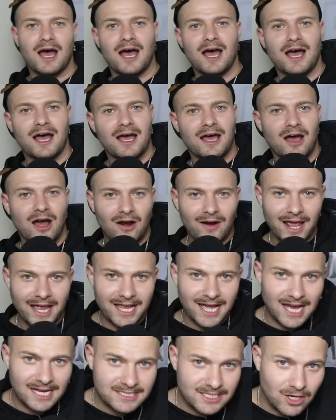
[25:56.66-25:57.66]
All right,
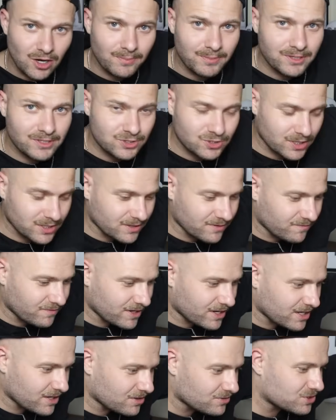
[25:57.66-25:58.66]
guys, I hope you enjoyed the
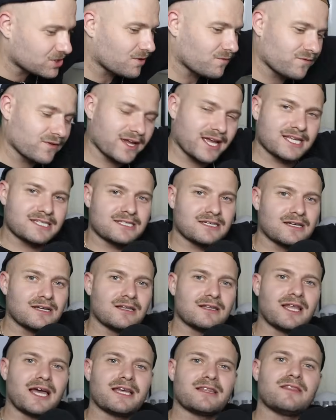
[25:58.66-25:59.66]
video. Don't forget to
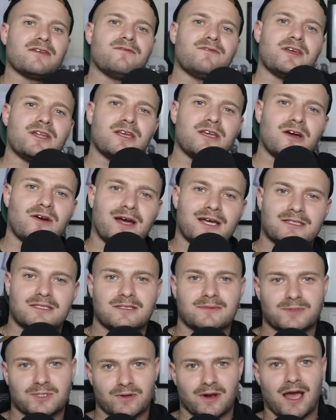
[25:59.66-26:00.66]
like the video and
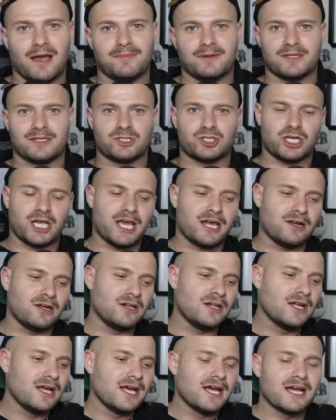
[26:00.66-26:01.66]
subscribe to the
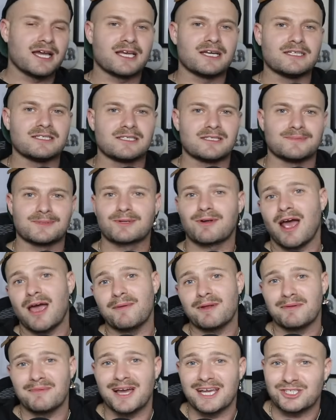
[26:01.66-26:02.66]
channel, because
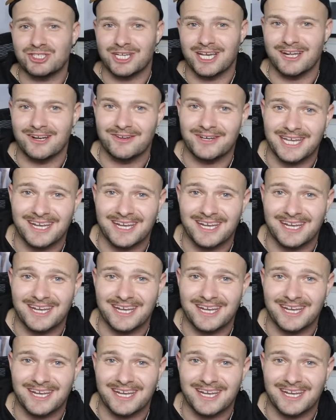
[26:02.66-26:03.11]
subscribing to my channel